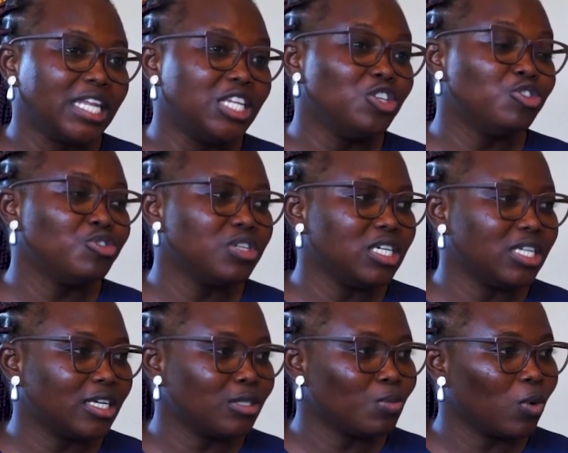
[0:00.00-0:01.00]
injury in
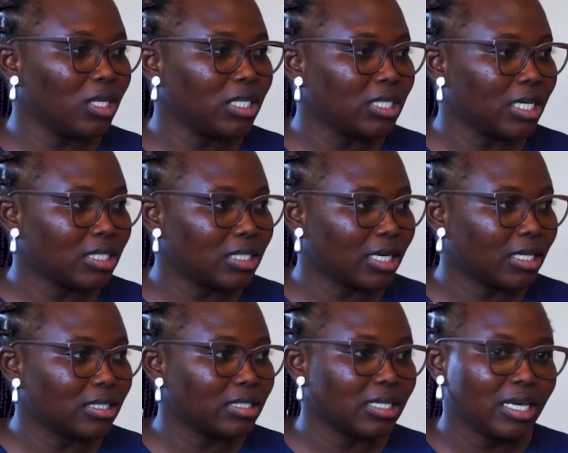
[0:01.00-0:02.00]
the small
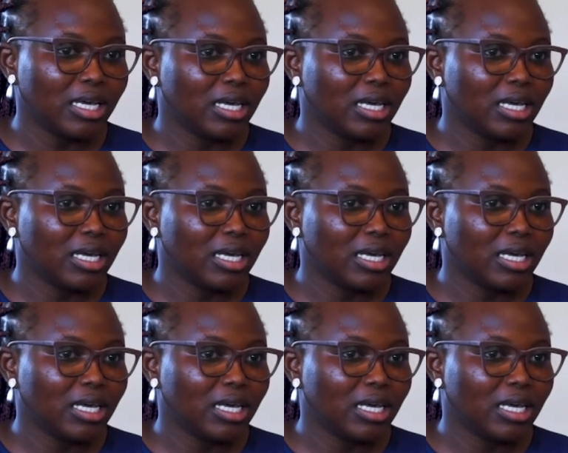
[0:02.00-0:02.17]
intestines.